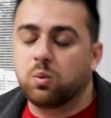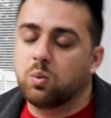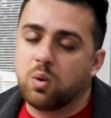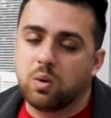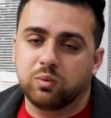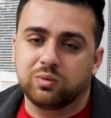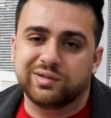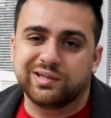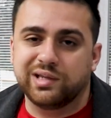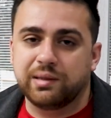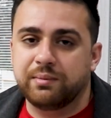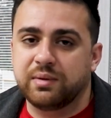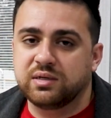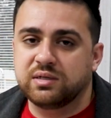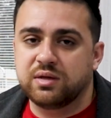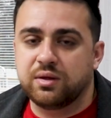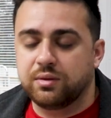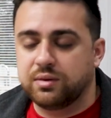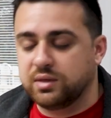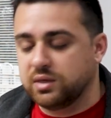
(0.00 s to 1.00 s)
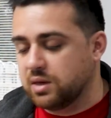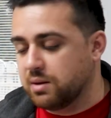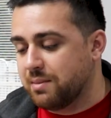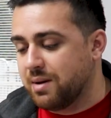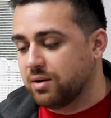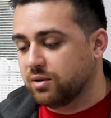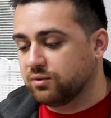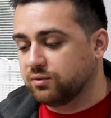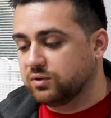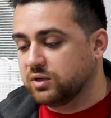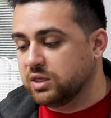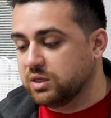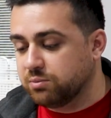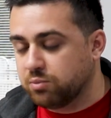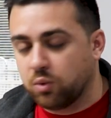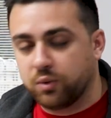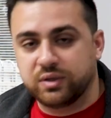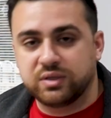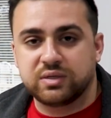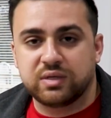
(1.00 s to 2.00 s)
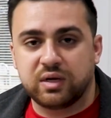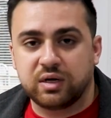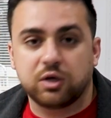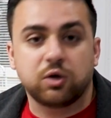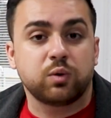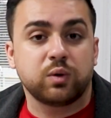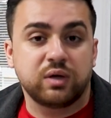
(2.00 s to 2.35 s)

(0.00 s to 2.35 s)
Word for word: won't limit the amount of key points that it